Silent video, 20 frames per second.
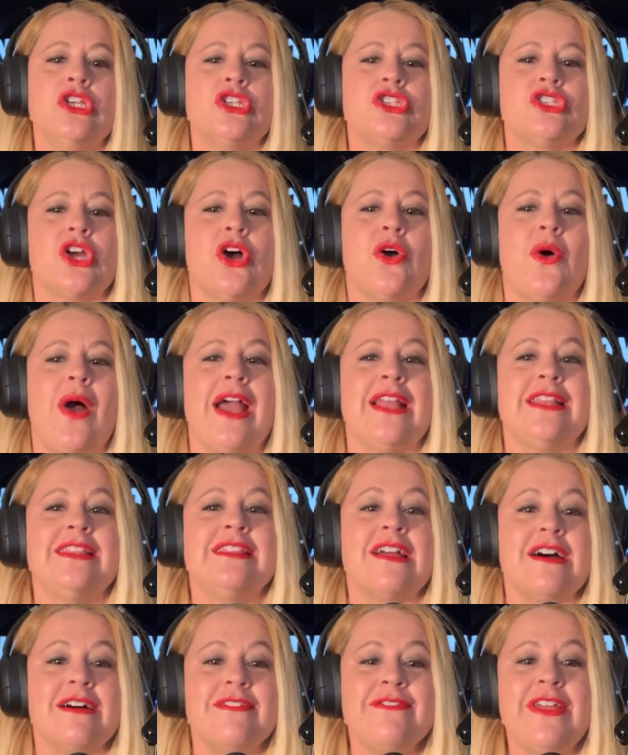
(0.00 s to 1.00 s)
So I
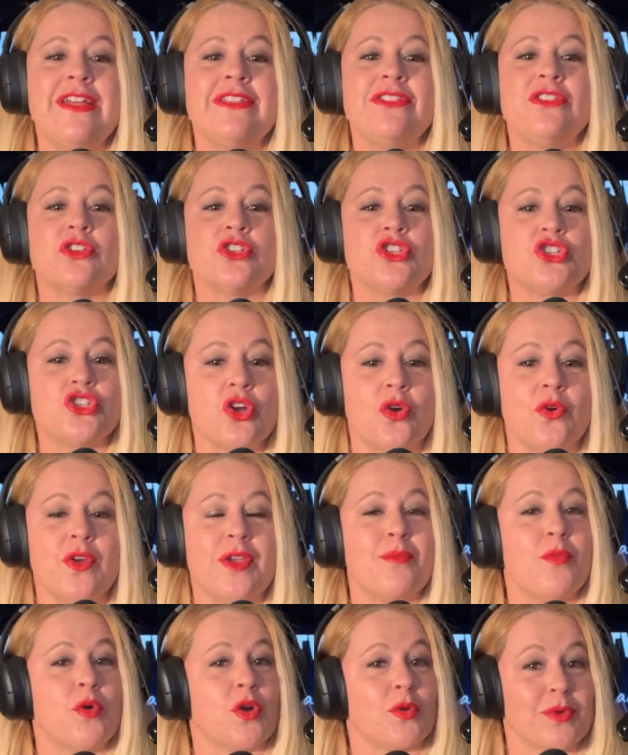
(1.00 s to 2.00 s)
love that they're
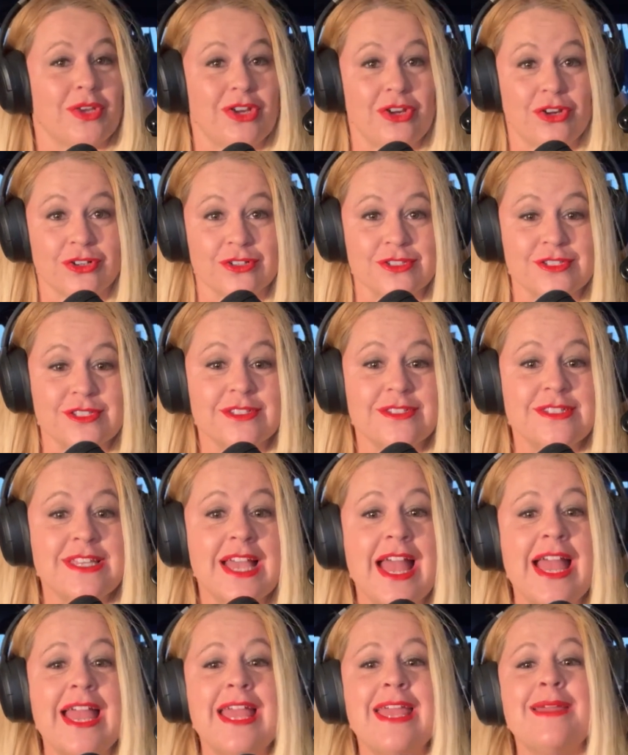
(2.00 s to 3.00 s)
showing more rehearsal
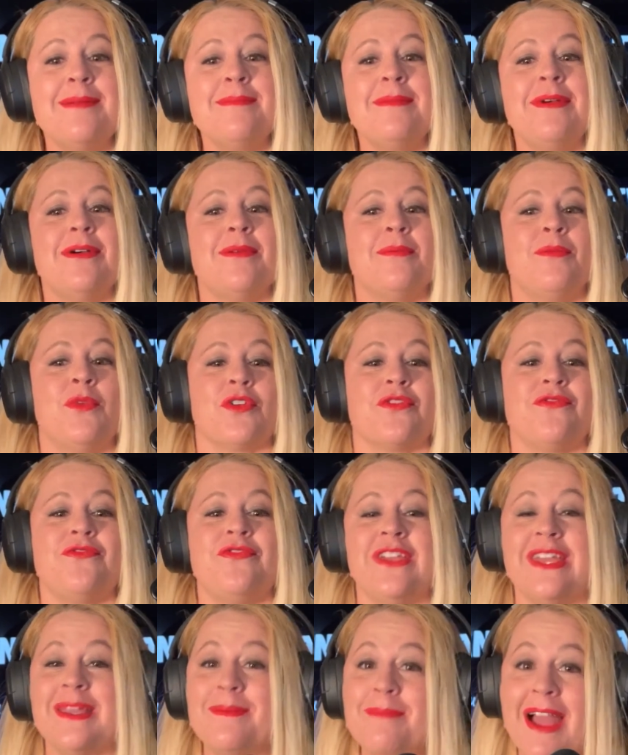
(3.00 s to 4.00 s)
time, more
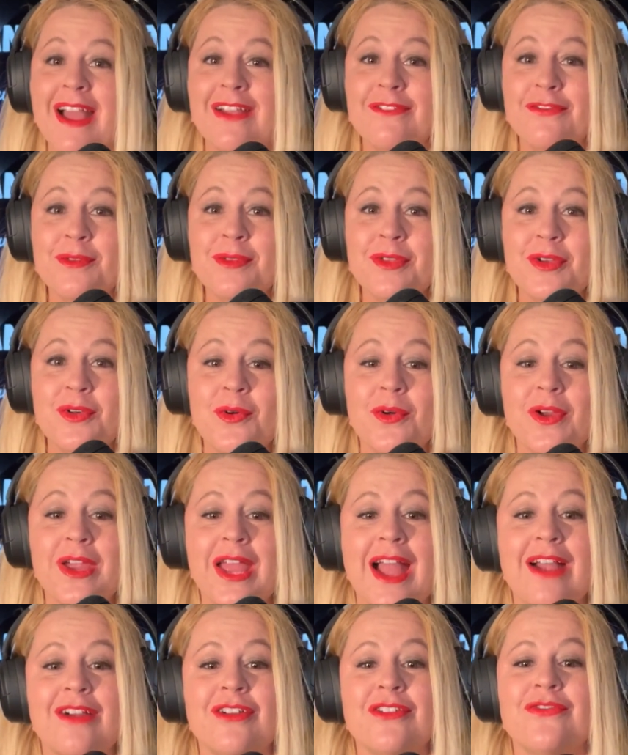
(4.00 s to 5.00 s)
feedback from the
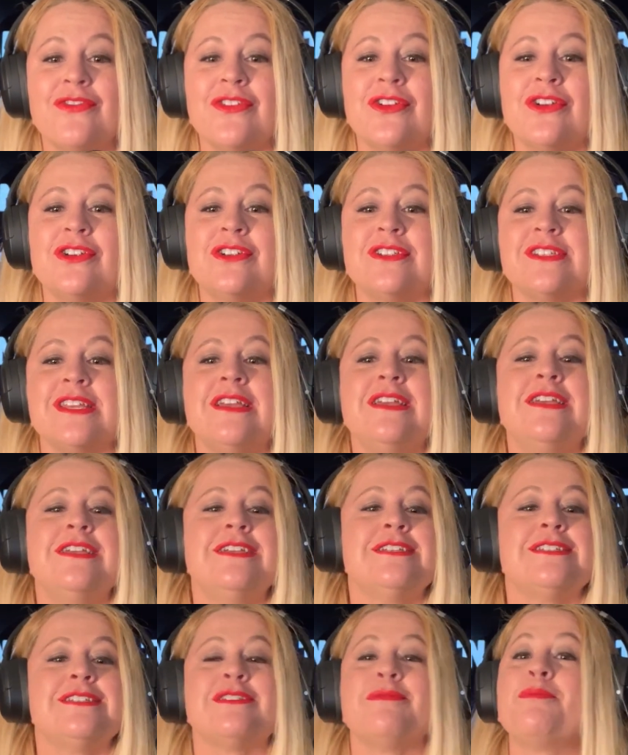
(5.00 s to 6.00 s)
choreographers,
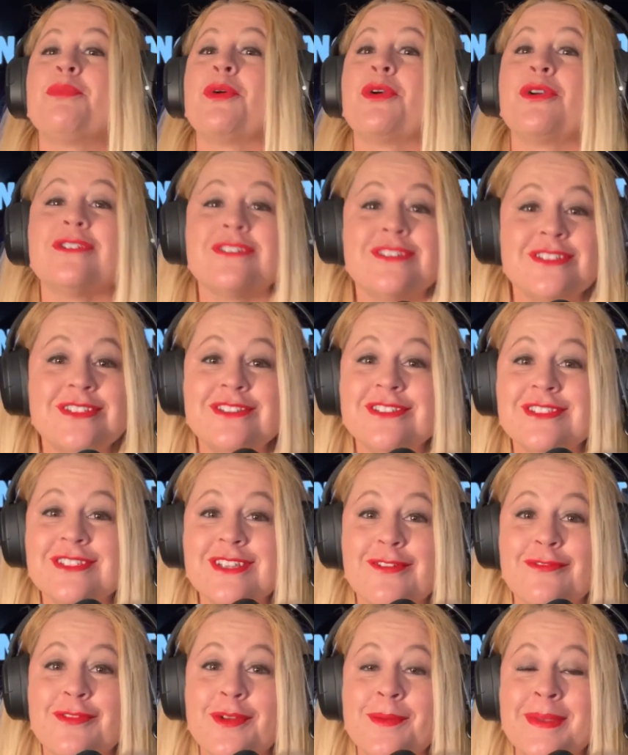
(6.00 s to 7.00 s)
some personal
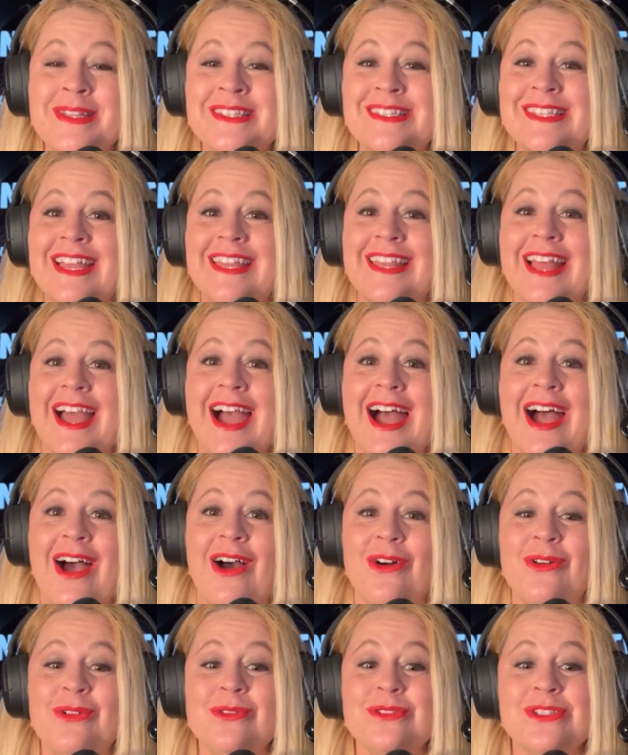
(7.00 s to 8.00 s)
stuff from inside the
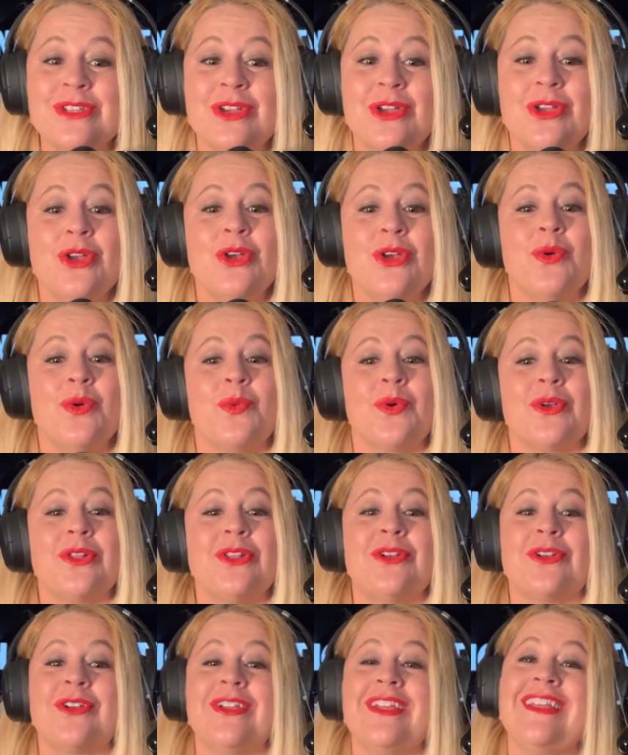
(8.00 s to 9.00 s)
house.
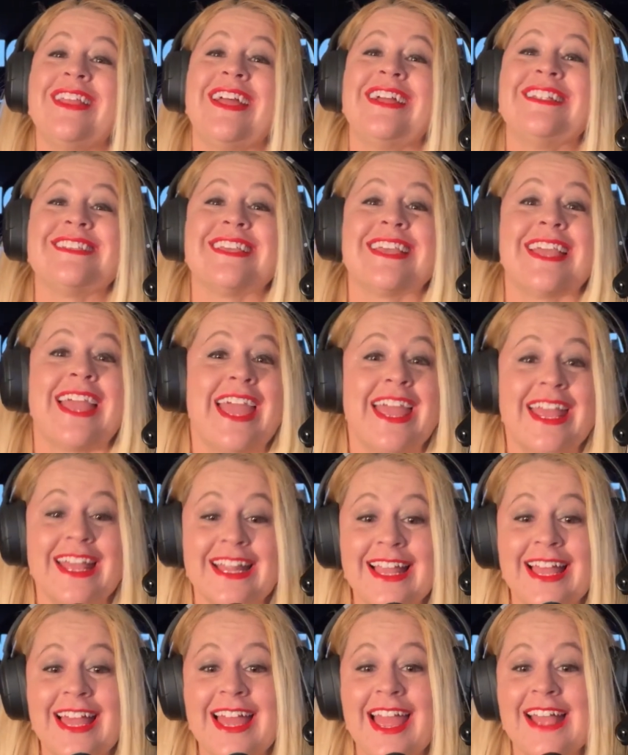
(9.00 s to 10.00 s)
We're learning that
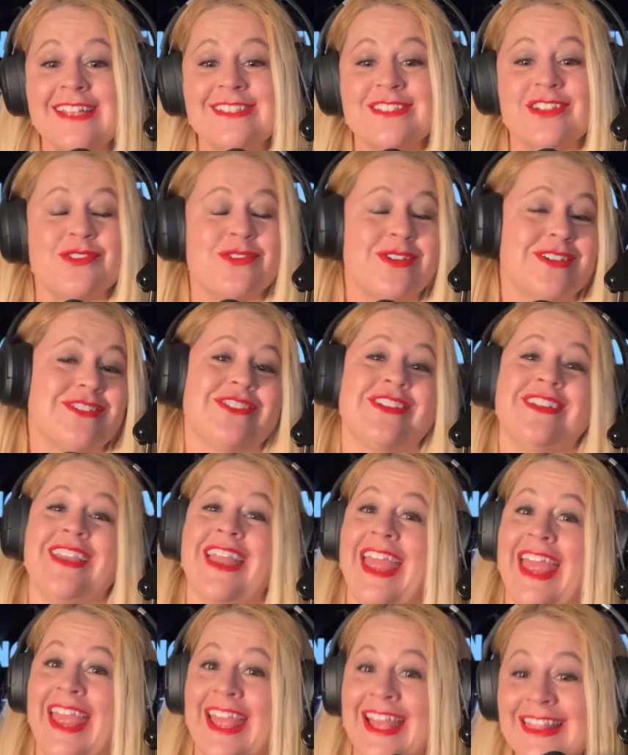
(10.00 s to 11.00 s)
Dakayla has a crush on
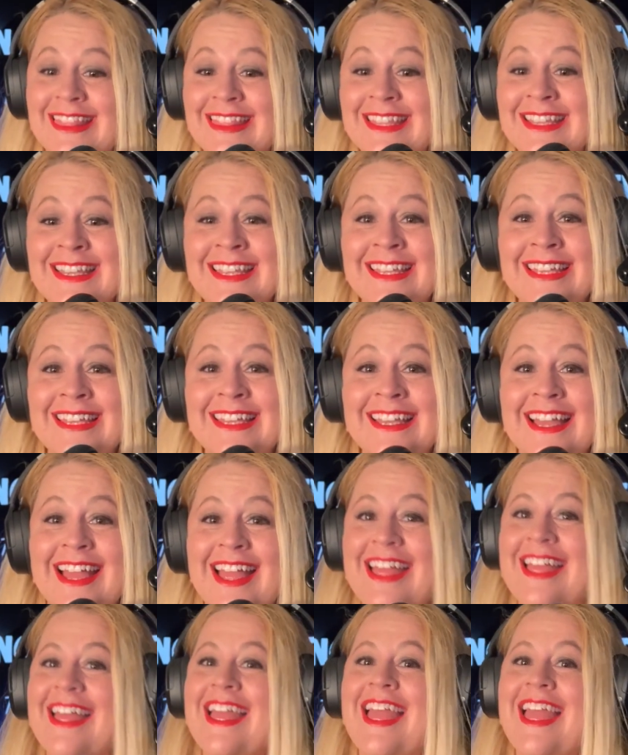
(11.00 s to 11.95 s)
Anthony.